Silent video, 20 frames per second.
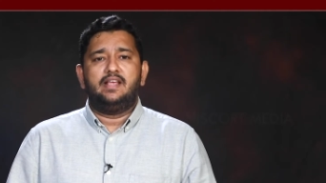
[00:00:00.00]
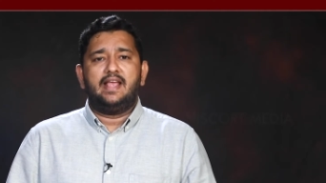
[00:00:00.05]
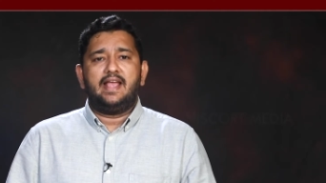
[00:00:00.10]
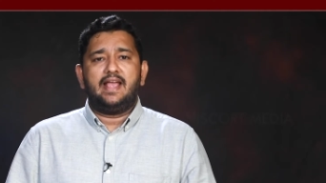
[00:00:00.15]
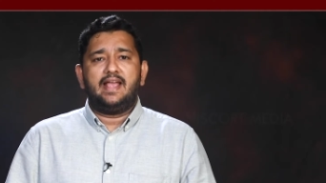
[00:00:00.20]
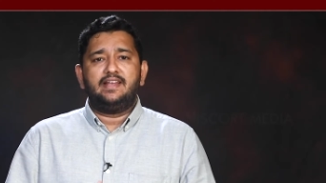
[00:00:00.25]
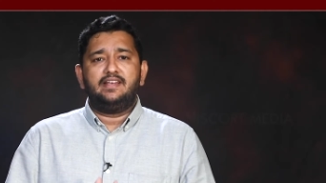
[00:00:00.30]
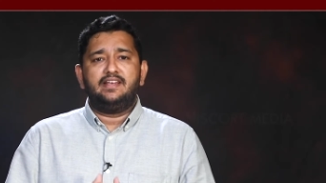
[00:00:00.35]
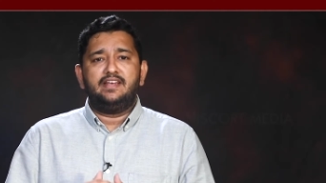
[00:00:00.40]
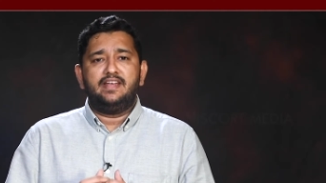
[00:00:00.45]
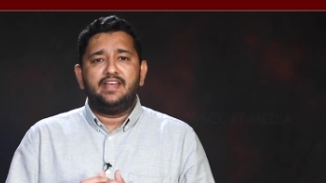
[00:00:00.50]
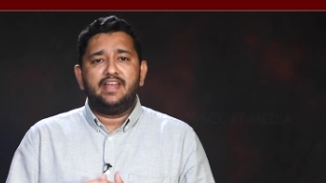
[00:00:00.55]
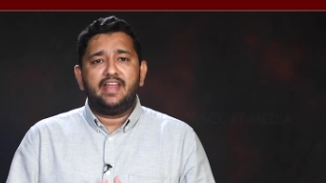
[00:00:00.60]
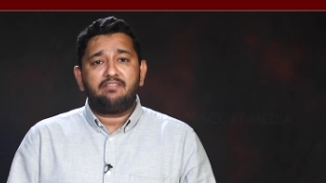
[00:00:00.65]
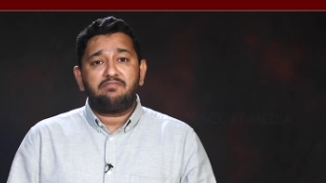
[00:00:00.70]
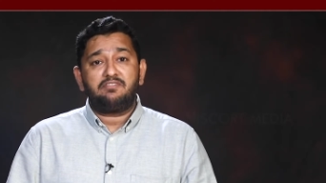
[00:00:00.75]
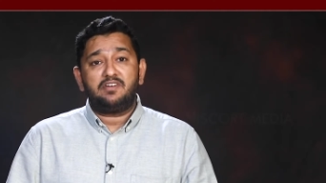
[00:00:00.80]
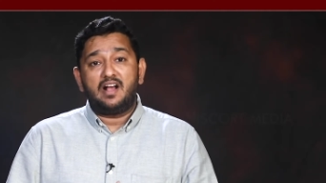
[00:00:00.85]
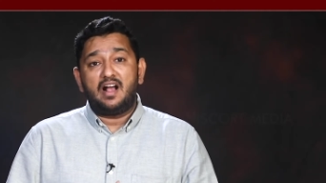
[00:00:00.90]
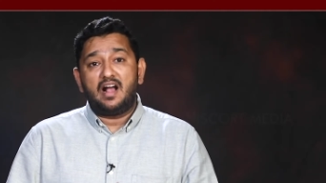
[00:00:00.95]
And
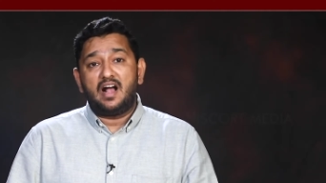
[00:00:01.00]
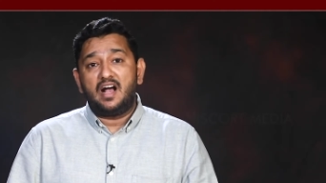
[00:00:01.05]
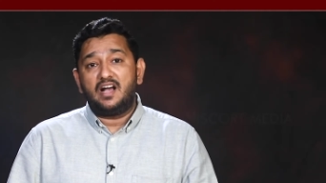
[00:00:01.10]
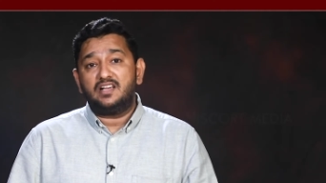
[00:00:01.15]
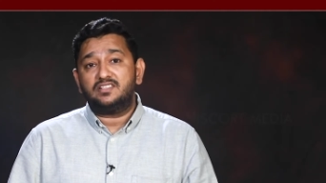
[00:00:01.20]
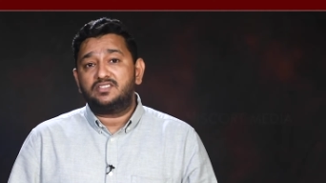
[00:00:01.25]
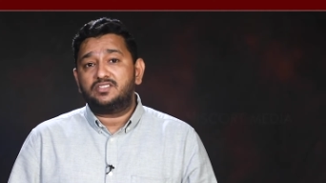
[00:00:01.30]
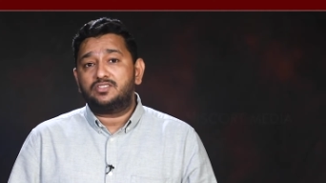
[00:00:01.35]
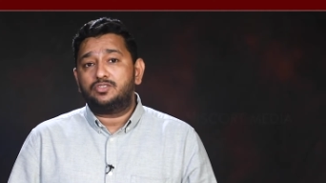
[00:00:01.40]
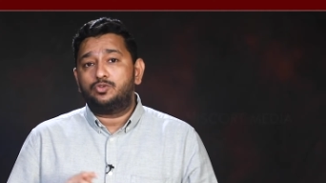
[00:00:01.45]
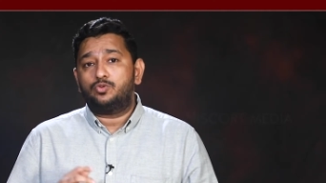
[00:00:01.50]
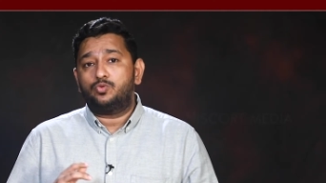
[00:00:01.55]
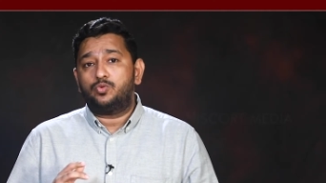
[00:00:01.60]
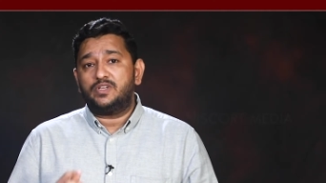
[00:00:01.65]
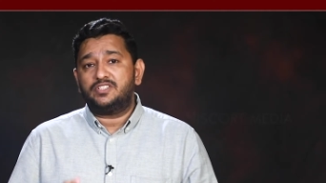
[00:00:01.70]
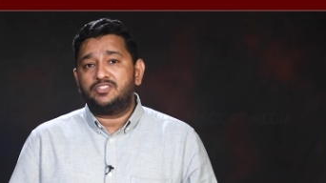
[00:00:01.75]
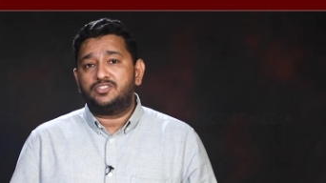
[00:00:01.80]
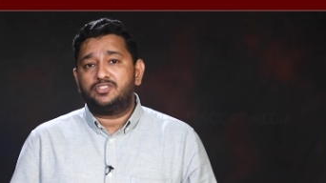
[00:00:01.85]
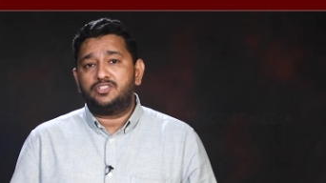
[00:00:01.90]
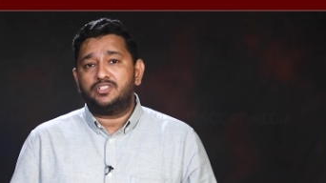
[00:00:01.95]
never ask
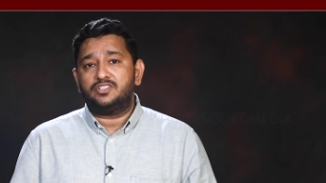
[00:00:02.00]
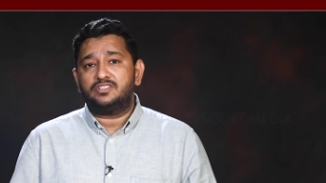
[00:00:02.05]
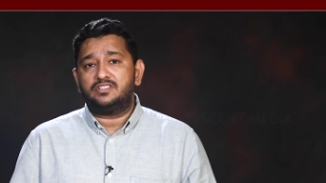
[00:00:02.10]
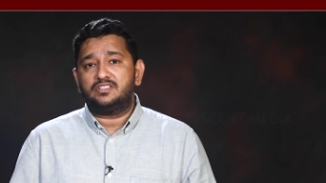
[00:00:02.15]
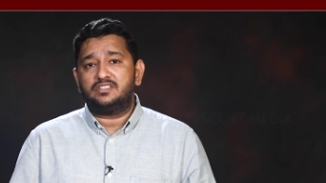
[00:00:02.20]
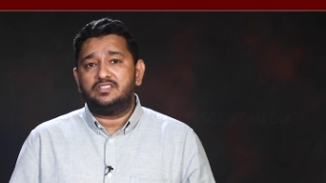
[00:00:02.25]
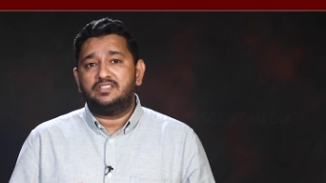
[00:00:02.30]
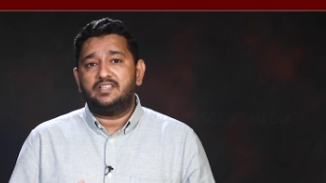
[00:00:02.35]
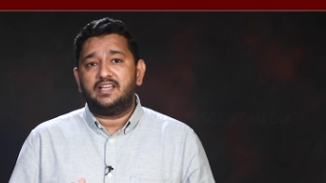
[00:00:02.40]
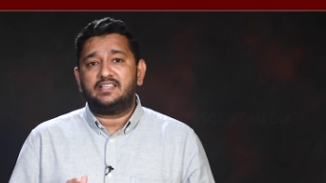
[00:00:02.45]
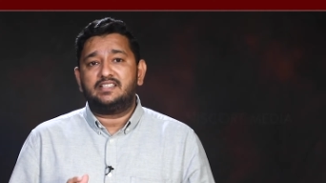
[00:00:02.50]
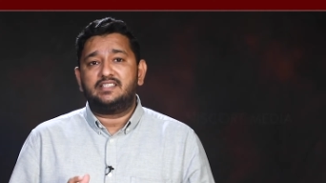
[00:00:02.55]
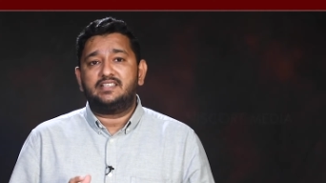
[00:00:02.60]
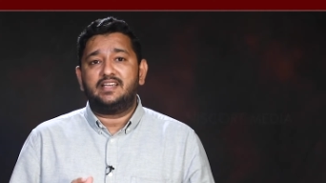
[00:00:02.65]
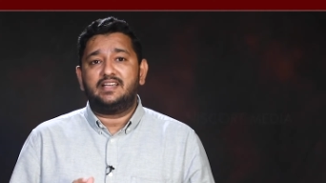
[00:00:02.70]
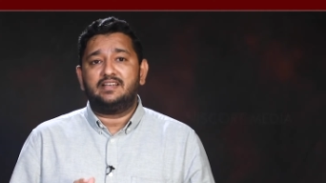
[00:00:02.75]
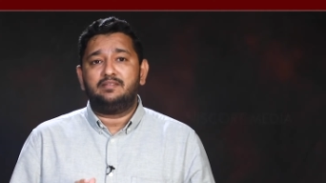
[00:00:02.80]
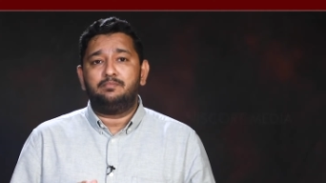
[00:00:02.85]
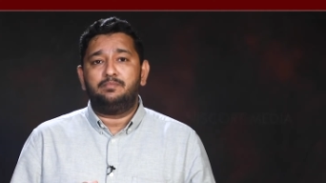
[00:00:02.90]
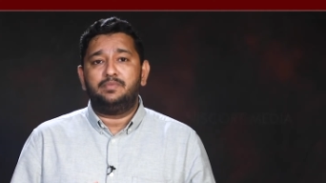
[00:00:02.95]
questions that
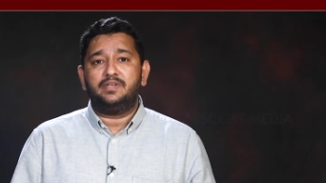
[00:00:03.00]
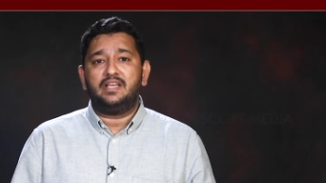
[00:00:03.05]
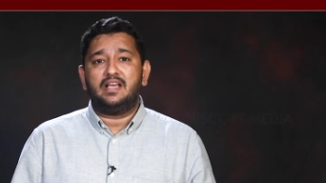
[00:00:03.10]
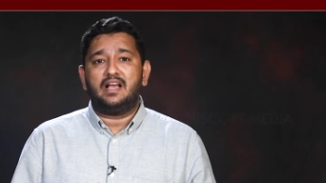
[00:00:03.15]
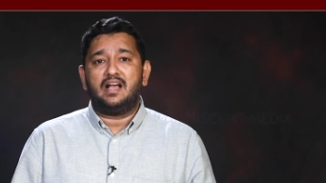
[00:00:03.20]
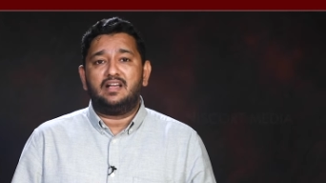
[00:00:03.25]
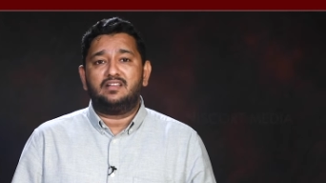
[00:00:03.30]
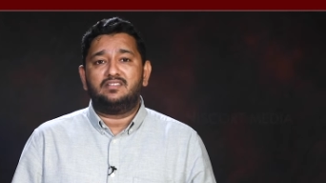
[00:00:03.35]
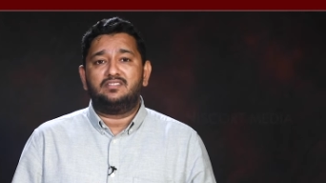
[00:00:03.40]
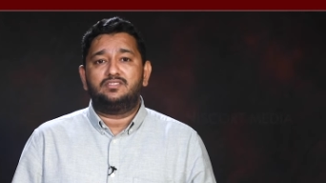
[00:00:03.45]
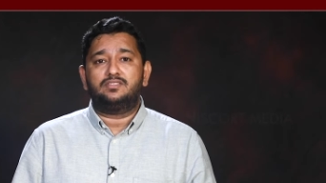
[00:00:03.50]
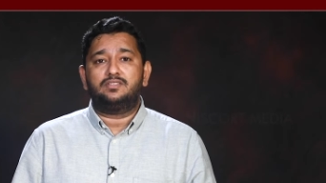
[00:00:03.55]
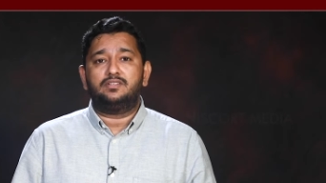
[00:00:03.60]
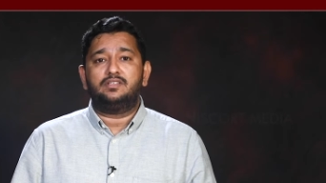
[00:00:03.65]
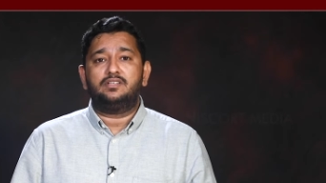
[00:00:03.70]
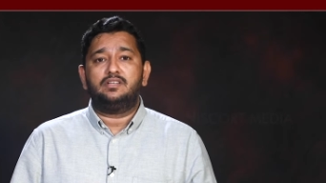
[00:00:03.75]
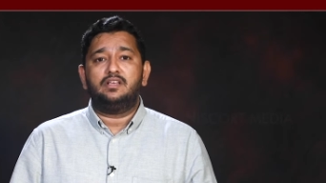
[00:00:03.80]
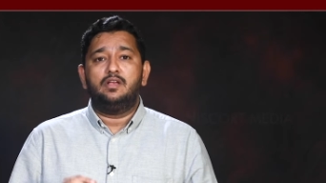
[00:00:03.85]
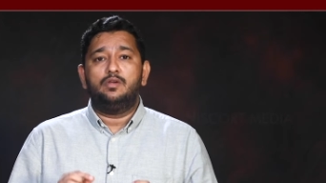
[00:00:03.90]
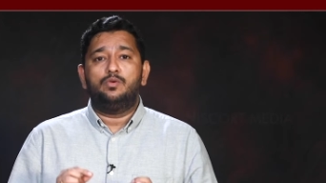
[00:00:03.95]
can be
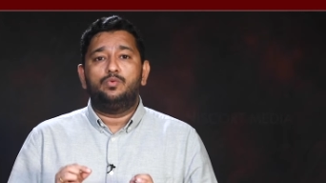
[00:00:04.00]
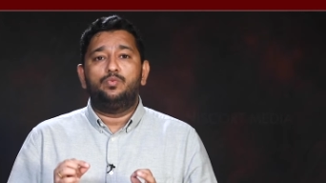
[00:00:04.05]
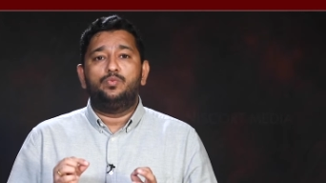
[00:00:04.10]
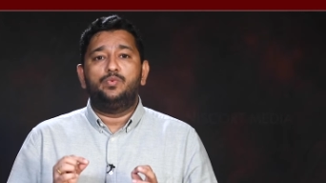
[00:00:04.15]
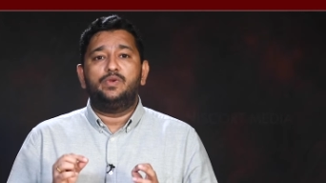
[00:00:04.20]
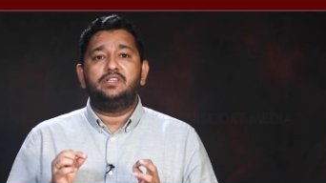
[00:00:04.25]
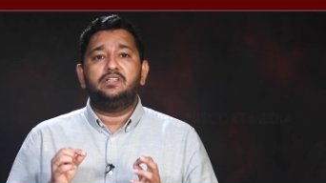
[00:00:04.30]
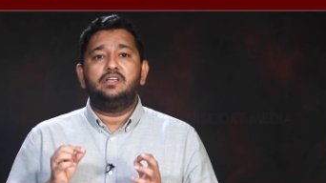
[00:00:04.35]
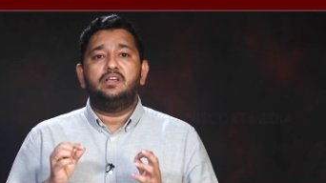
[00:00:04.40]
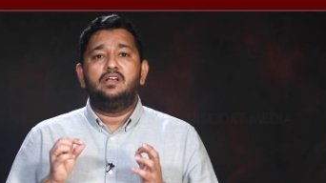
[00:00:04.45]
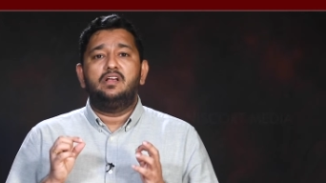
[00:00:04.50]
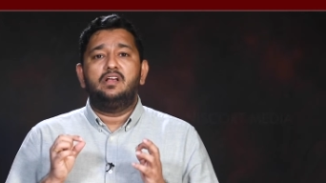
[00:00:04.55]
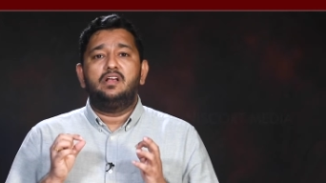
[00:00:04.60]
answered with